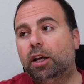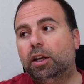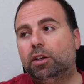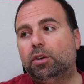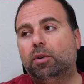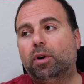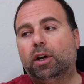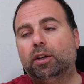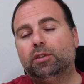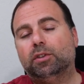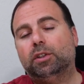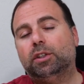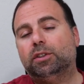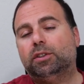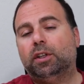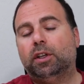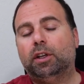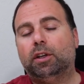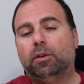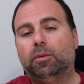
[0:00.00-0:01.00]
You also could
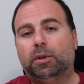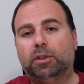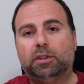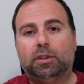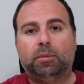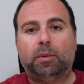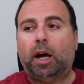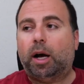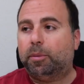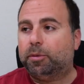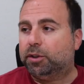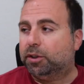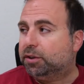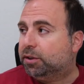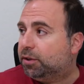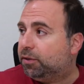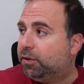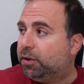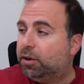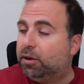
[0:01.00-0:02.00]
tinker with some
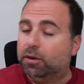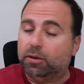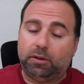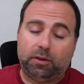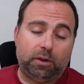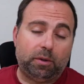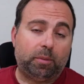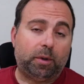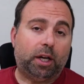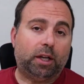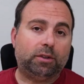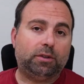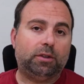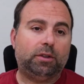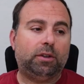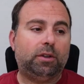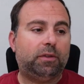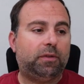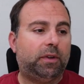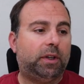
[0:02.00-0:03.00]
options if you go to the browser
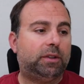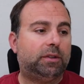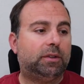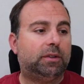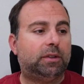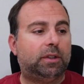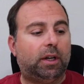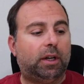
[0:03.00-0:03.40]
interface and